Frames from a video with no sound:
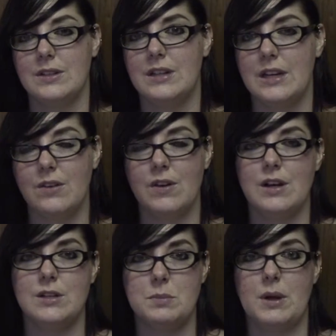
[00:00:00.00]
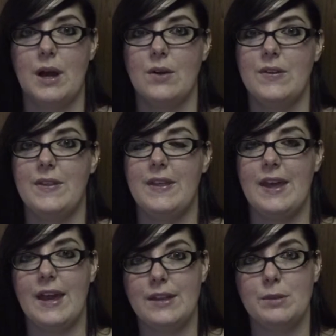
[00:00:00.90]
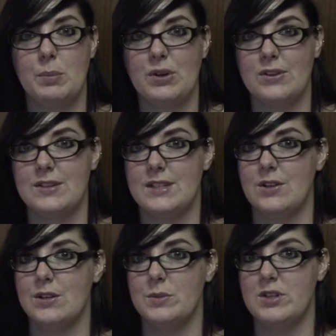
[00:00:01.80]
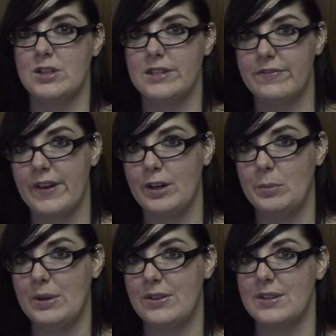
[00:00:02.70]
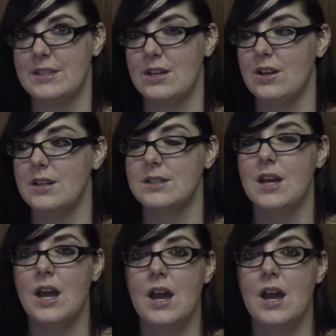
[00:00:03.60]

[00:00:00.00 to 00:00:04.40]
getting ready to put out the 8th book in the series, which is the final book in the series,